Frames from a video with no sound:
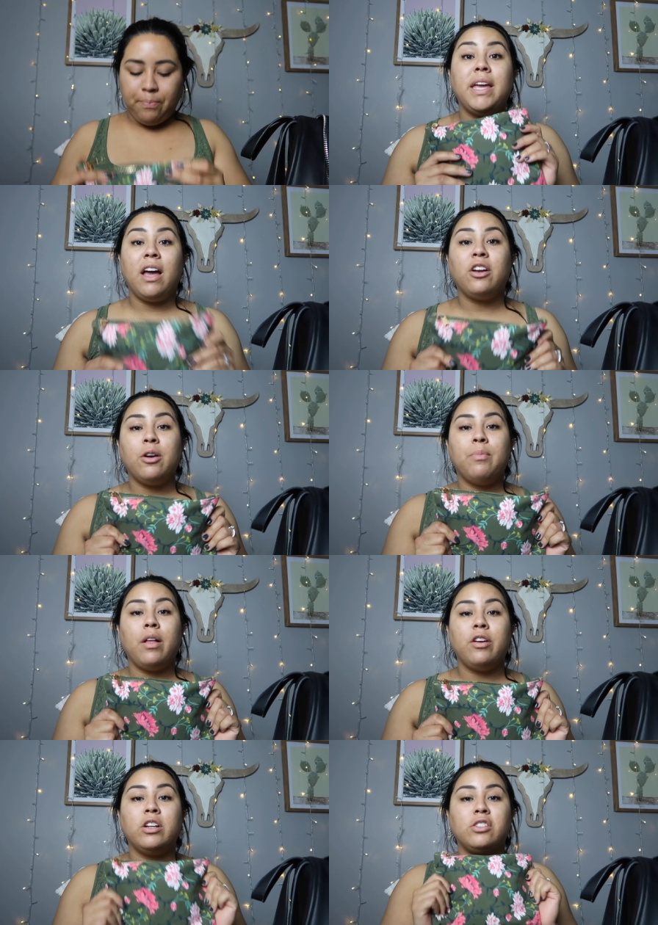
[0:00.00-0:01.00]
My younger
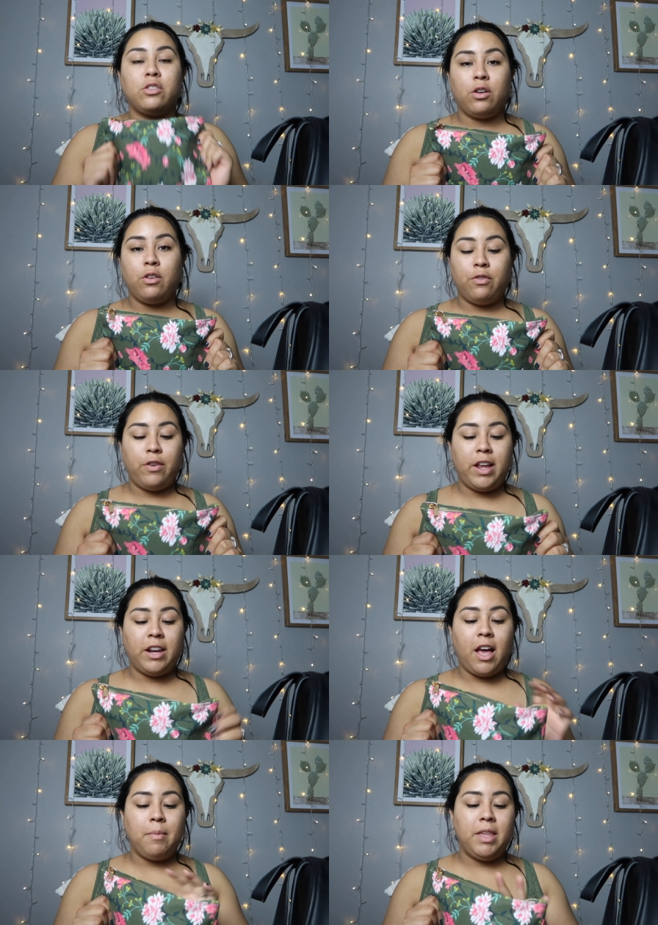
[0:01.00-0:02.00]
brother's
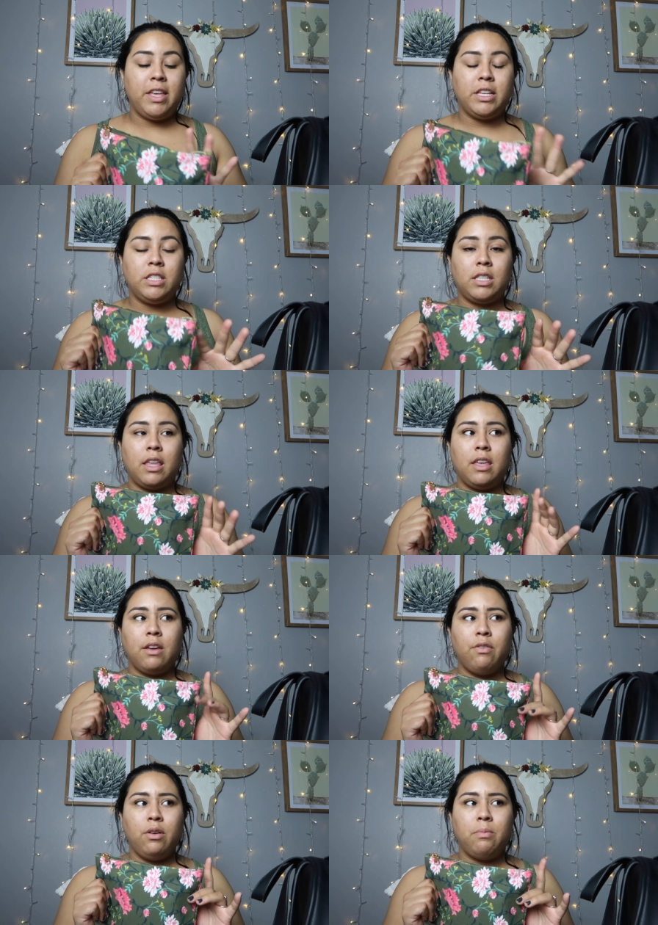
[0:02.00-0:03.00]
girlfriend got me this, I
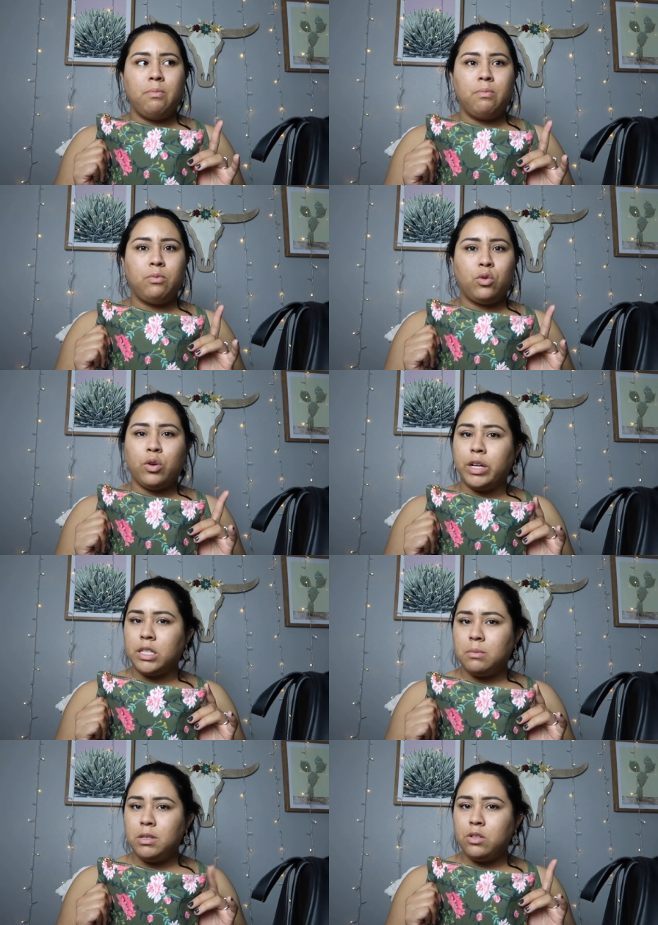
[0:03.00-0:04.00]
think for
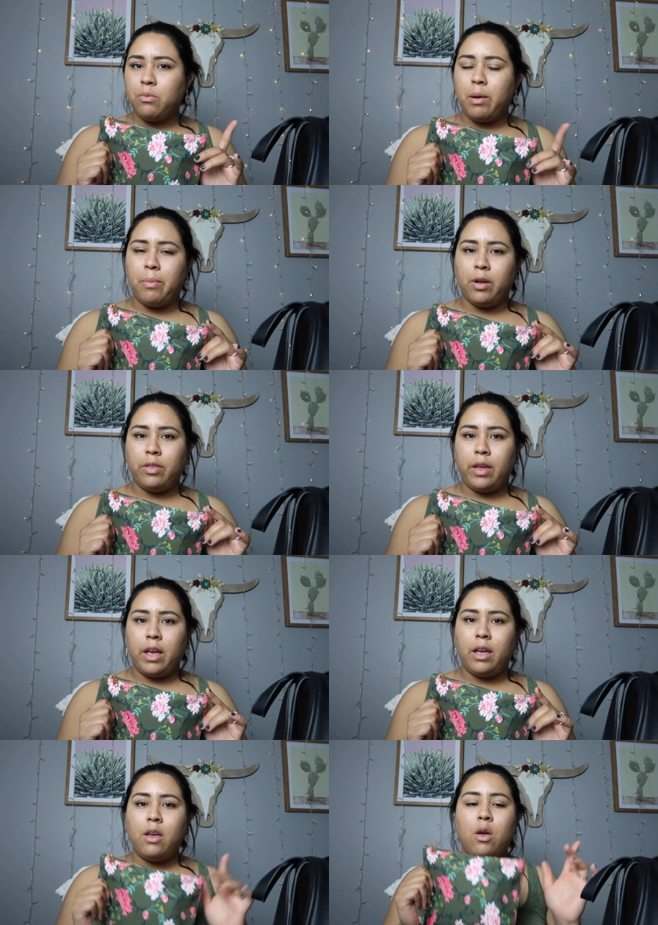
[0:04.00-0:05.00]
Christmas or my
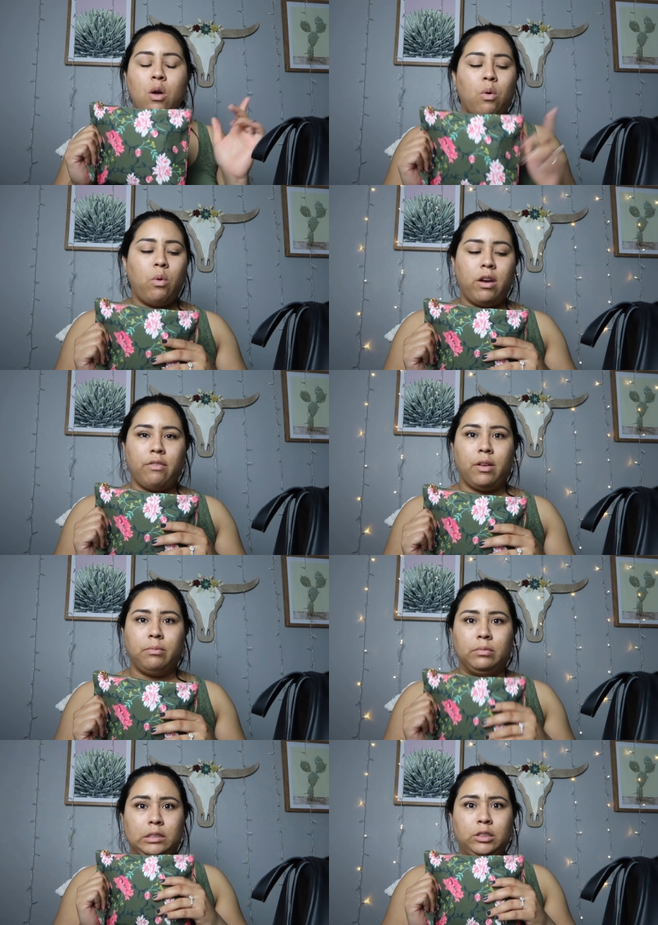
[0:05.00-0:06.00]
birthday, one of
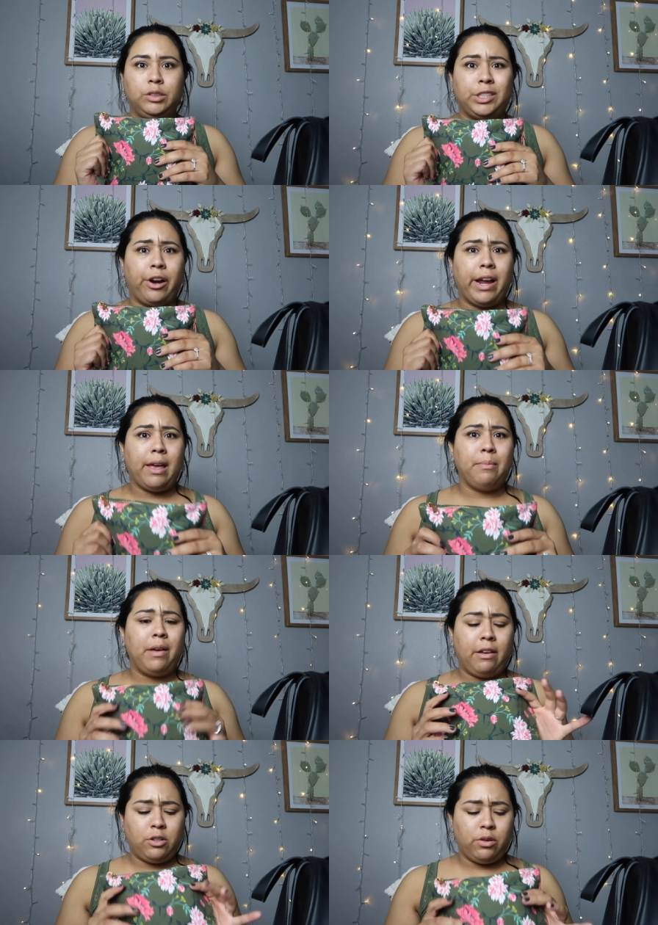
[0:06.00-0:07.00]
them. Ooh, sorry,
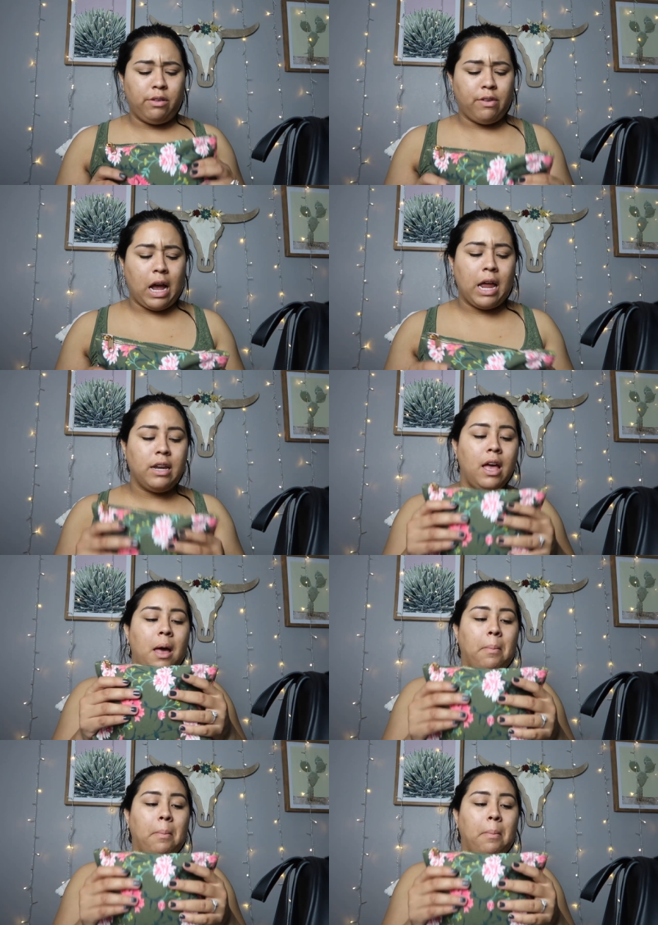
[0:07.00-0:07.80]
I totally forgot.